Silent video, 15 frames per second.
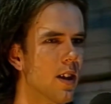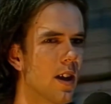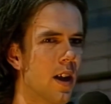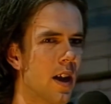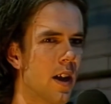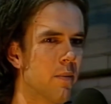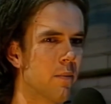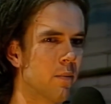
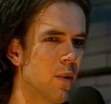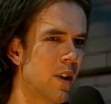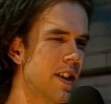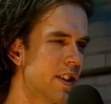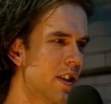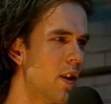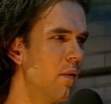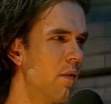Um, well, he's
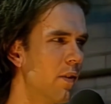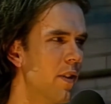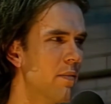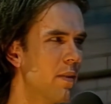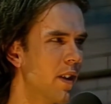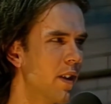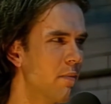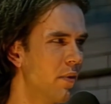confident,
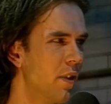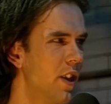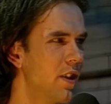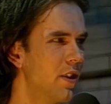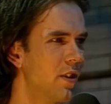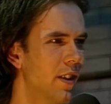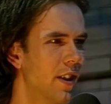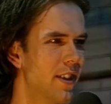but I'm pretty
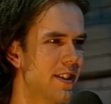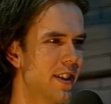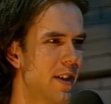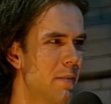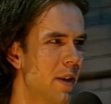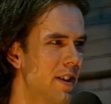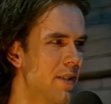sure I'm going to send him back